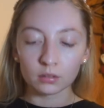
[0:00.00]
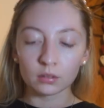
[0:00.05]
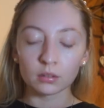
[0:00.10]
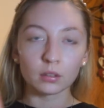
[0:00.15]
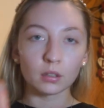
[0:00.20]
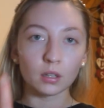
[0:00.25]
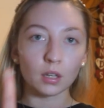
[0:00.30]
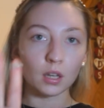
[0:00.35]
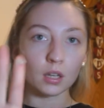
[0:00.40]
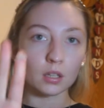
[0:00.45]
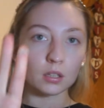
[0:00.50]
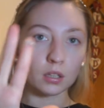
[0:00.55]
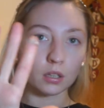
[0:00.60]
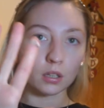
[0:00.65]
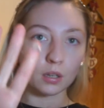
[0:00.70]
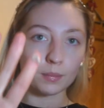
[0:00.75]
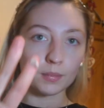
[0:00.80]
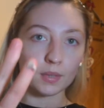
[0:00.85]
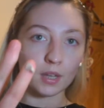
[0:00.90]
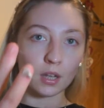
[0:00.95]
Okay, so it
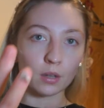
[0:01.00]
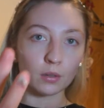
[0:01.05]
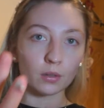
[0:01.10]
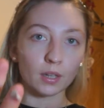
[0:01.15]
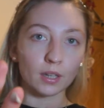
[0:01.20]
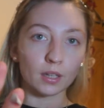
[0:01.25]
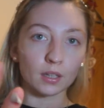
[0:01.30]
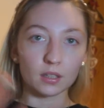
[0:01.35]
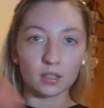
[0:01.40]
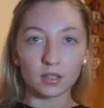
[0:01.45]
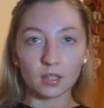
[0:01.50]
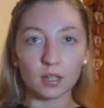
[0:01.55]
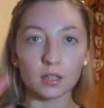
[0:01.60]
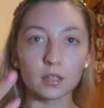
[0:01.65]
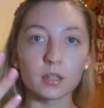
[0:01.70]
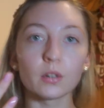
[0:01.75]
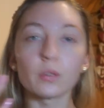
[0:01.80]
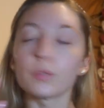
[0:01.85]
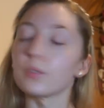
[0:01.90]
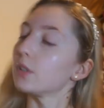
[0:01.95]
comes out like it's tinted
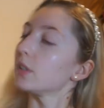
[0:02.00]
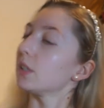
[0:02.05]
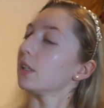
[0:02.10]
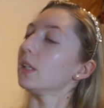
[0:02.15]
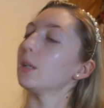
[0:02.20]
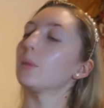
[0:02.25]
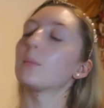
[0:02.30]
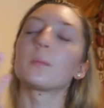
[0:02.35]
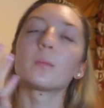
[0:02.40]
obviously.